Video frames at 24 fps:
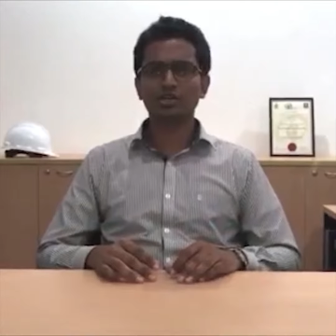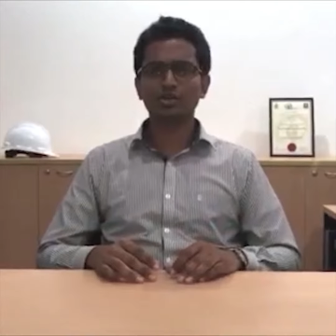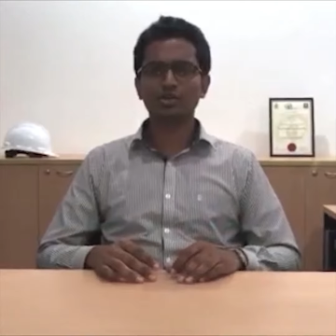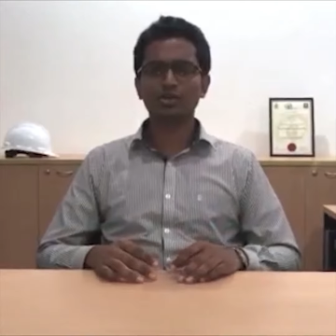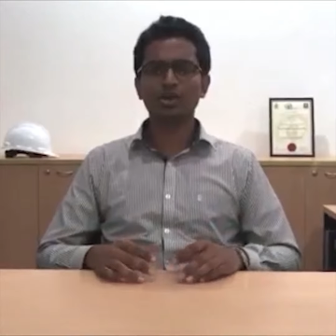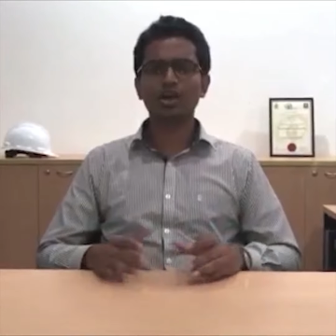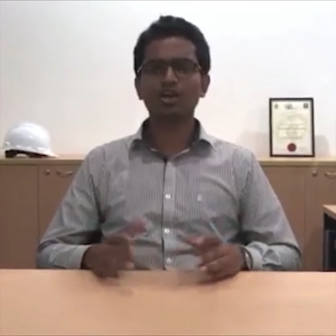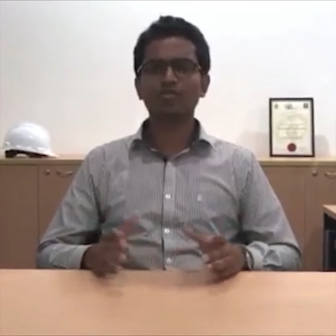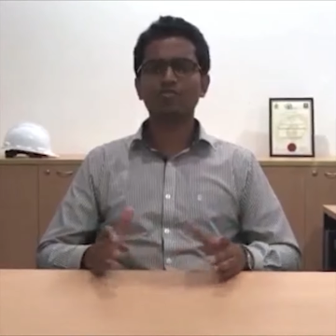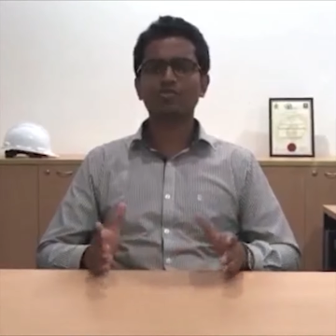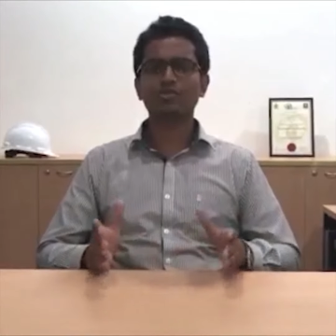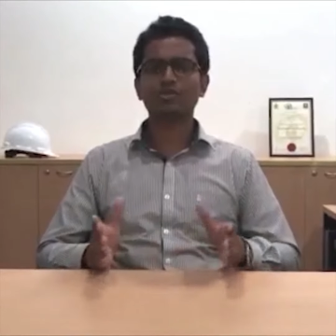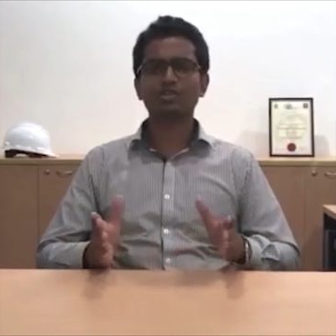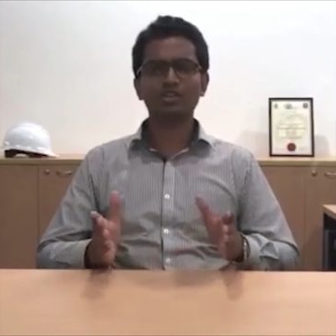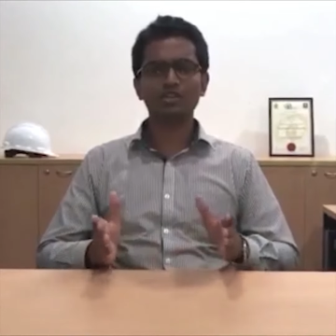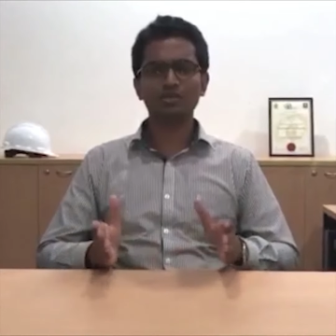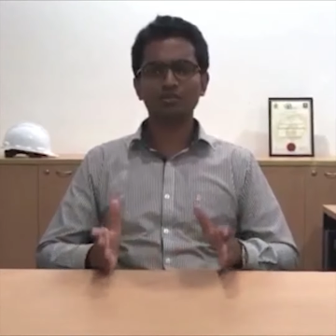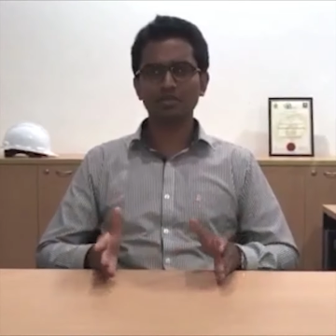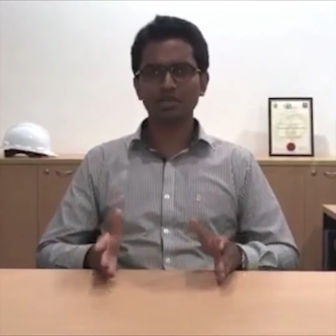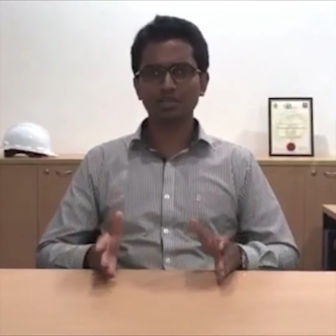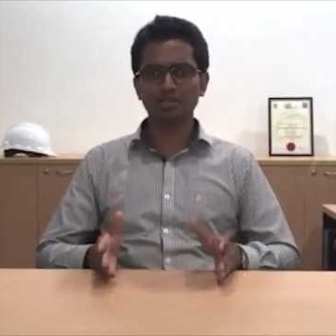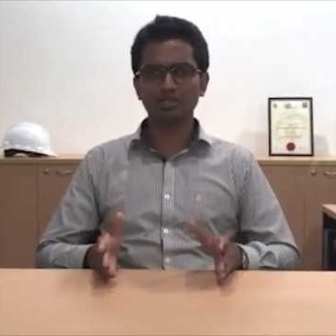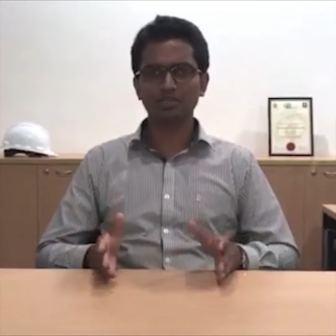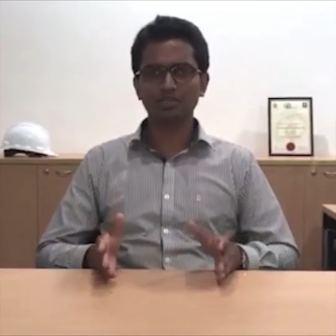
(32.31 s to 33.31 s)
you have to
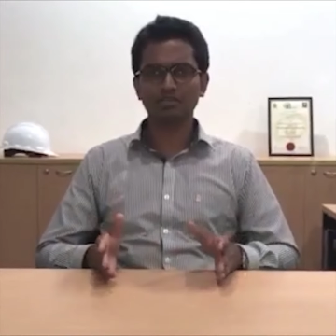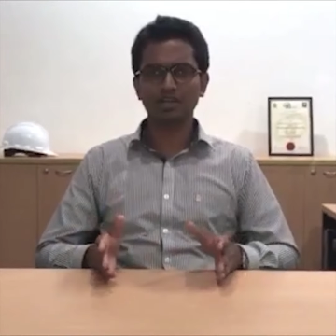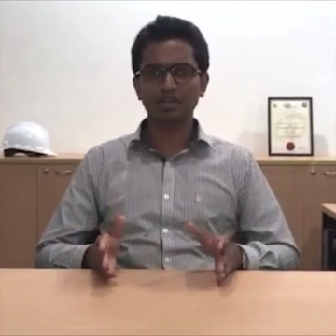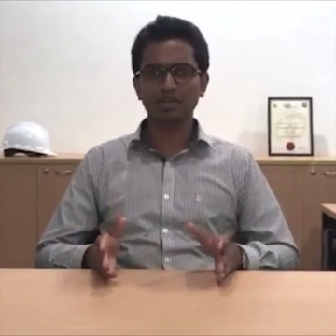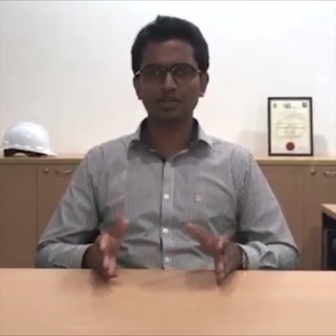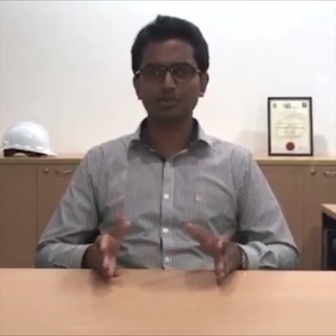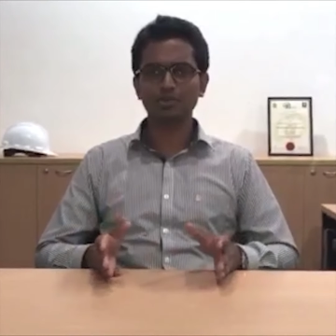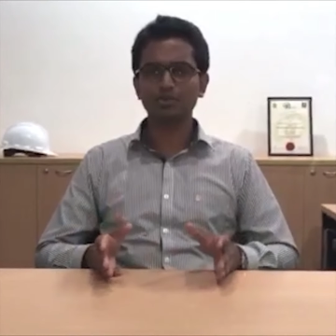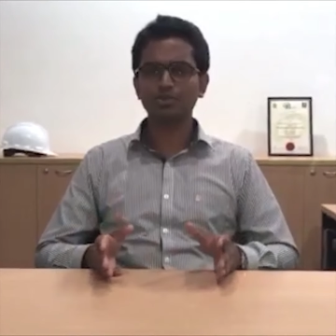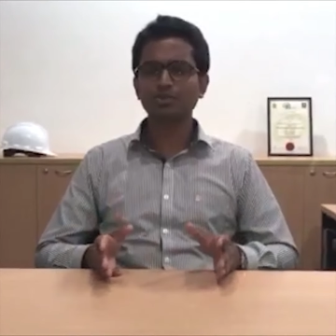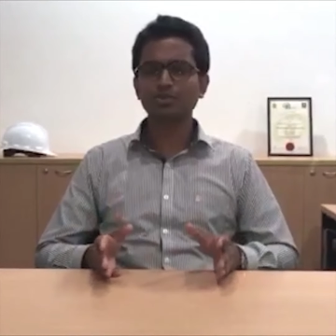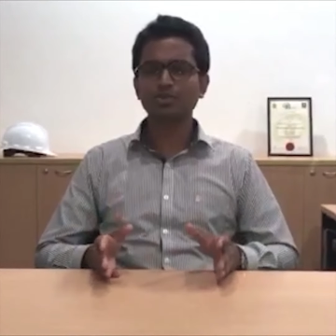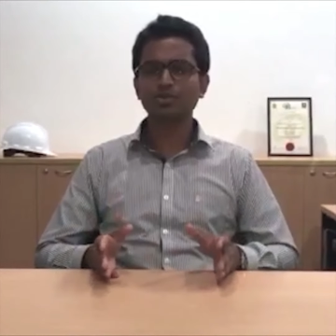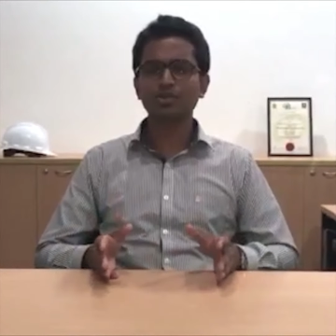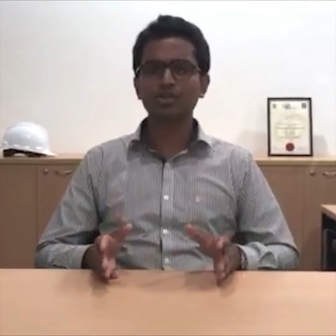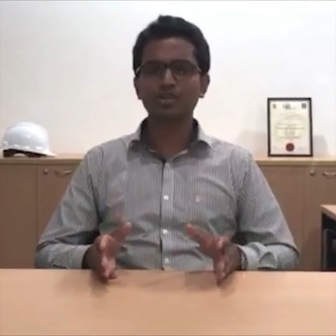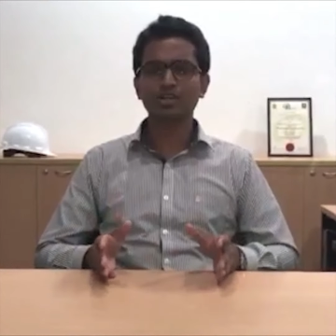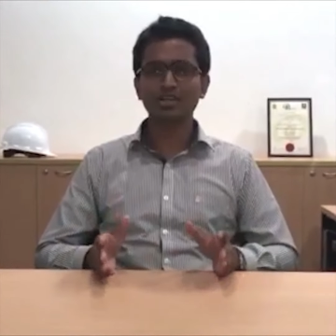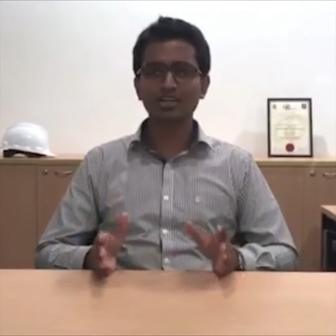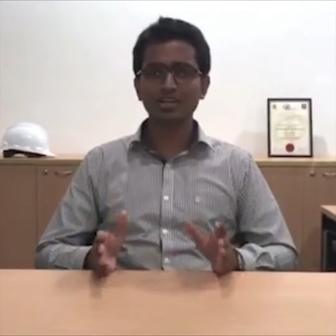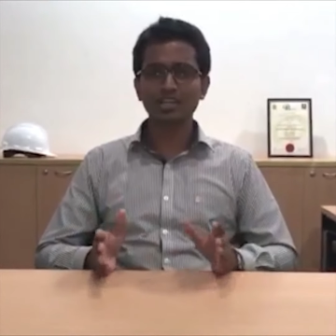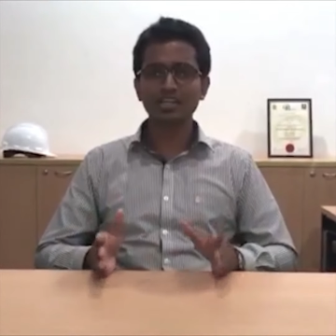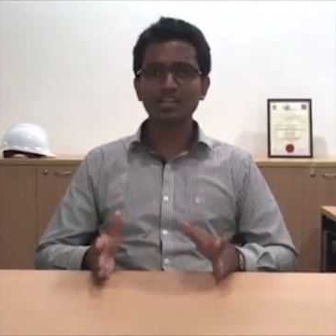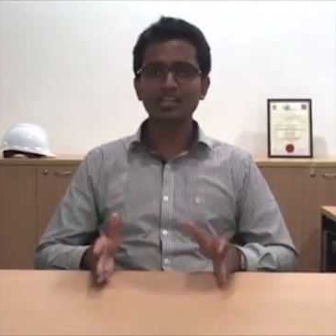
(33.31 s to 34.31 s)
admit that you
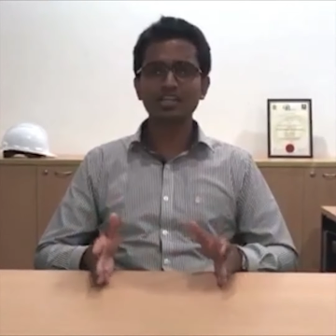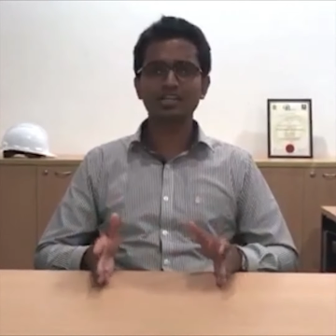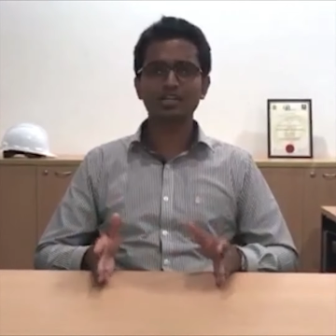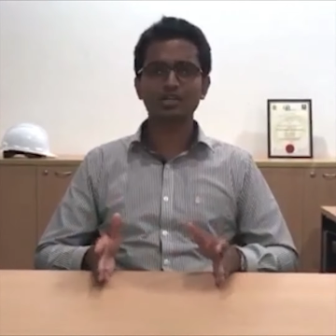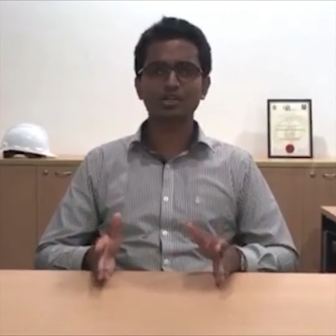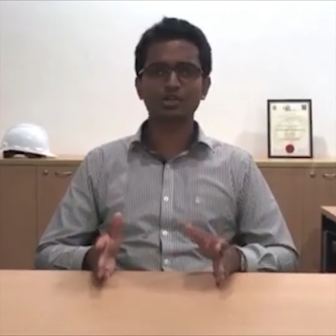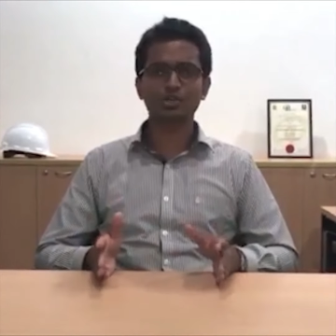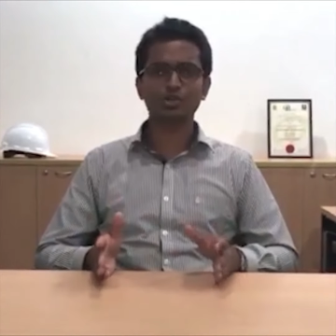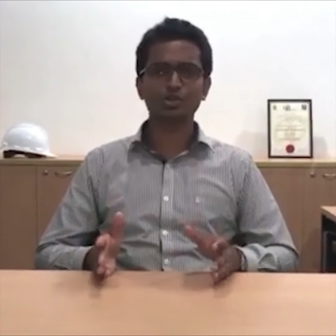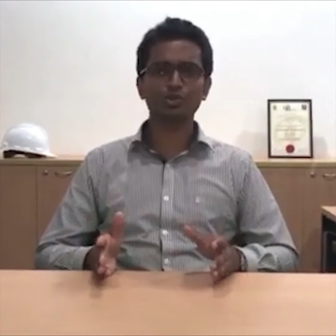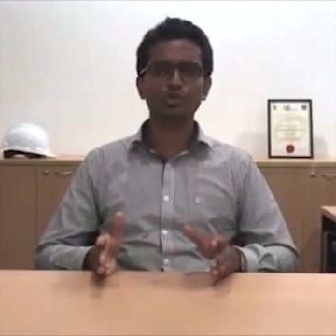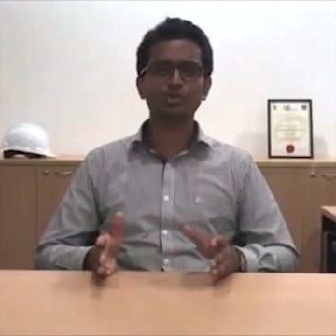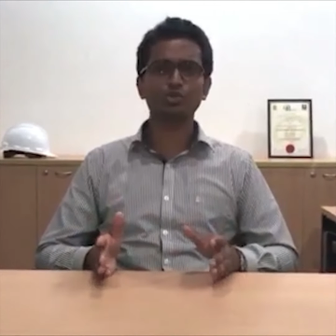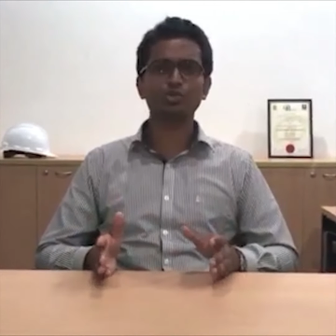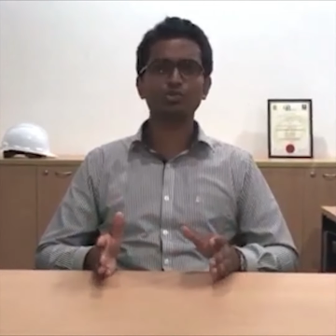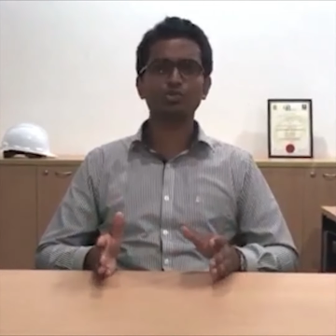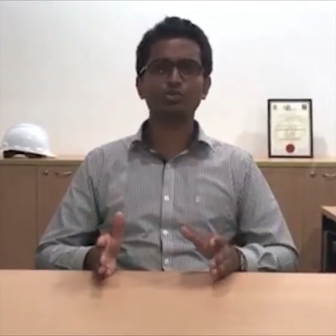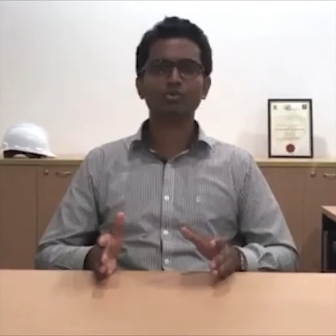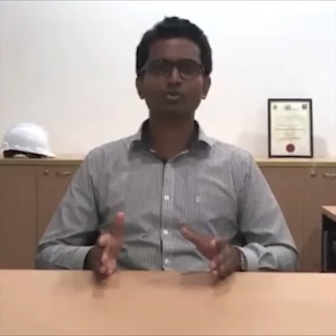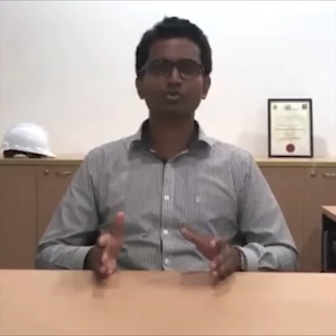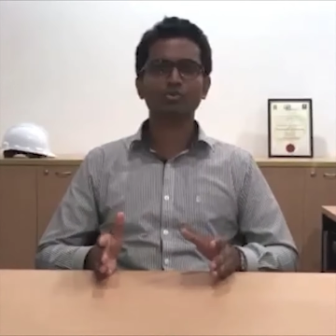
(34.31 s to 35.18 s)
need to